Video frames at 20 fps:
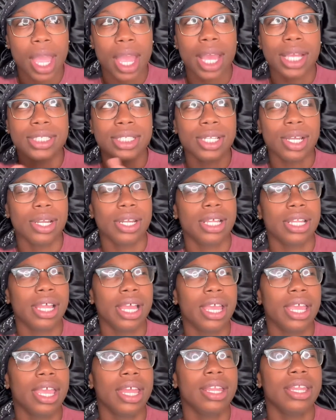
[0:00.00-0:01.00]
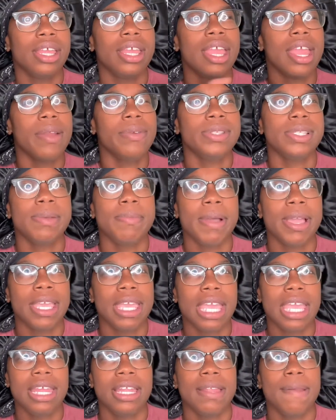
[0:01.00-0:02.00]
I started like, and then every time I
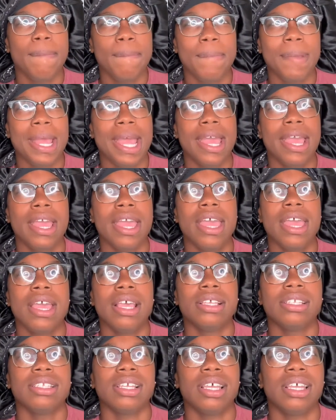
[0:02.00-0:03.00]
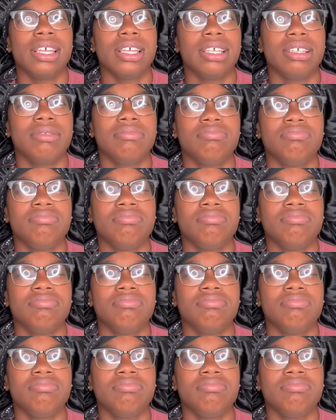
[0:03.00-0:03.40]
gained it back, it's like